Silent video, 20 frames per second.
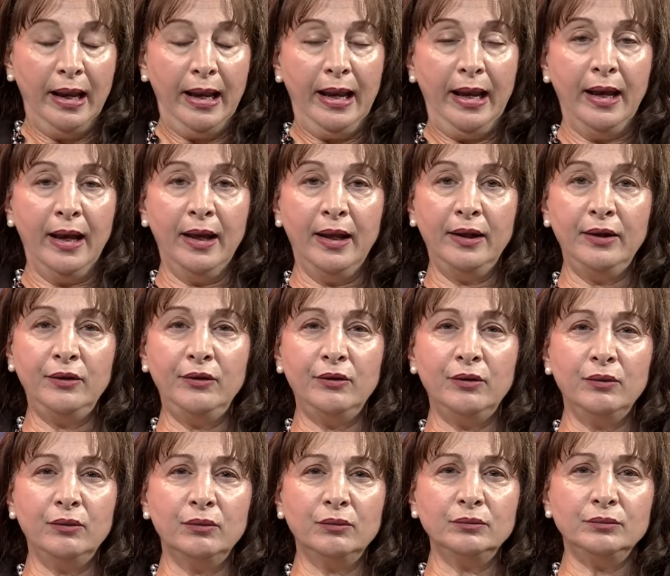And
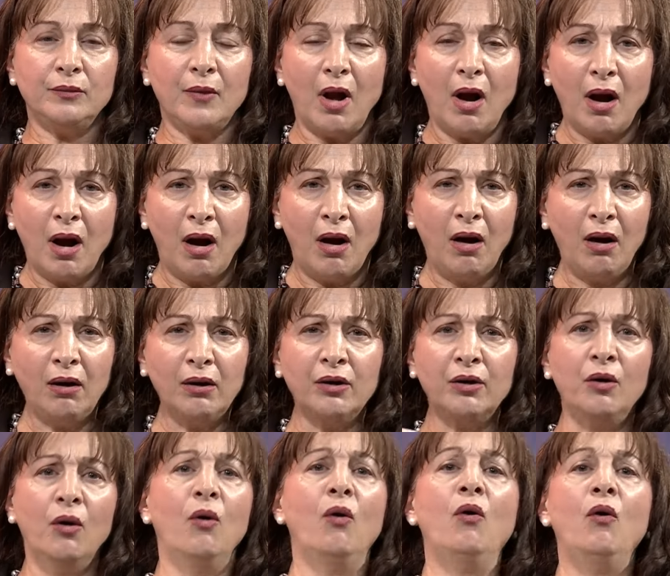our
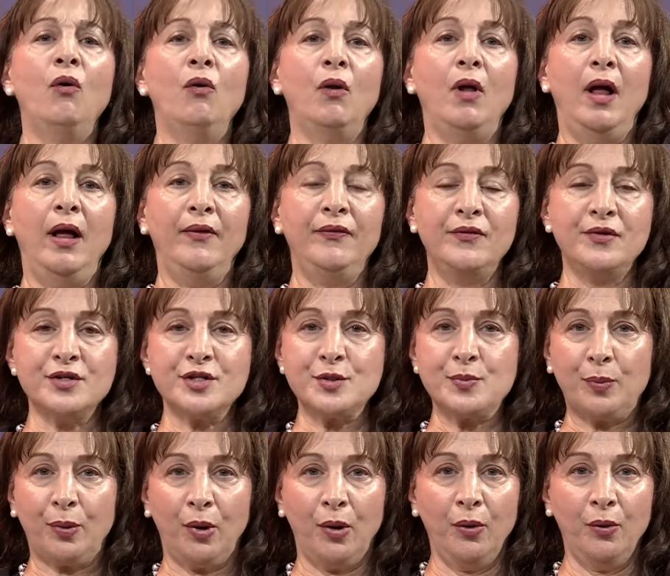goal on this
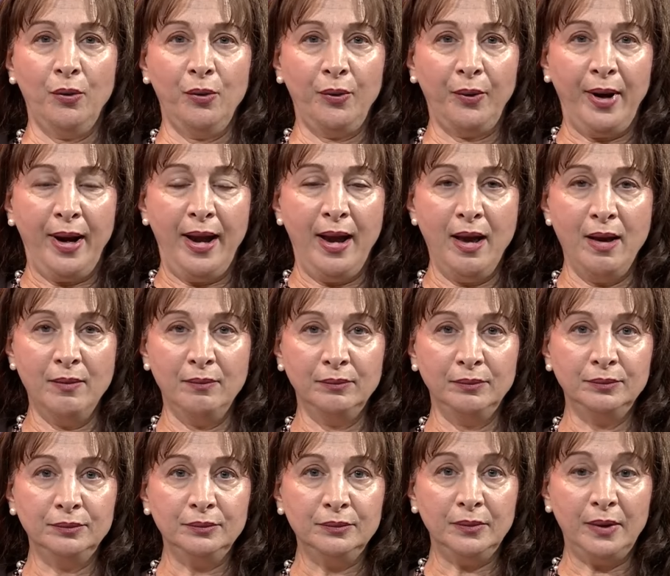
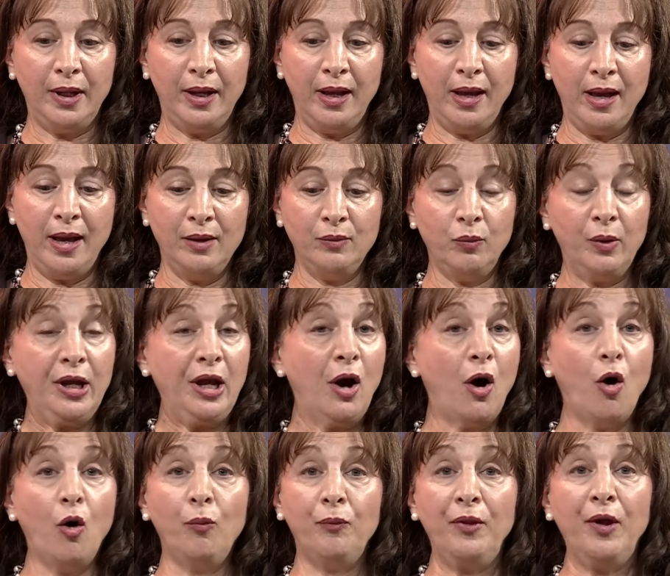program, and we
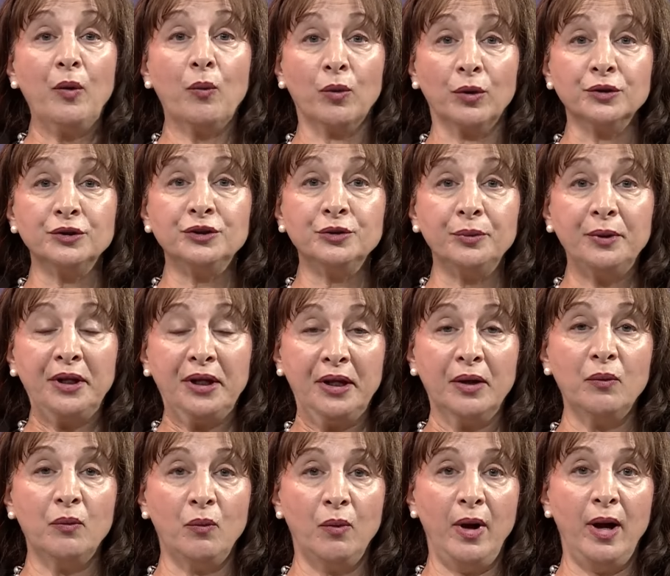hope that we're doing
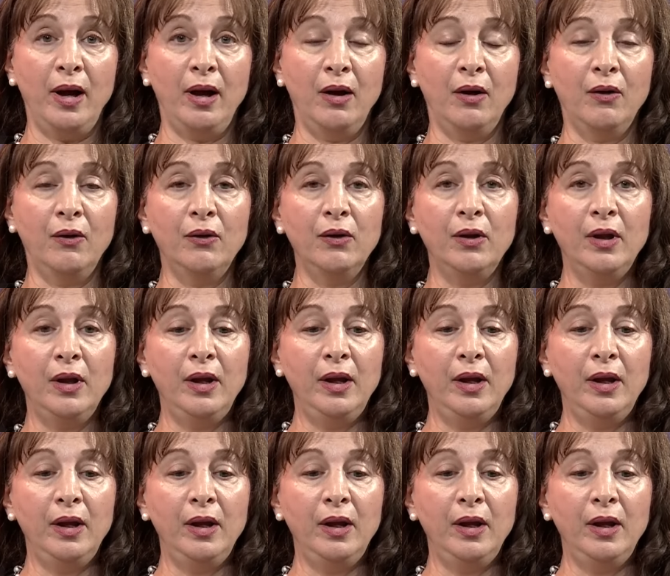it well,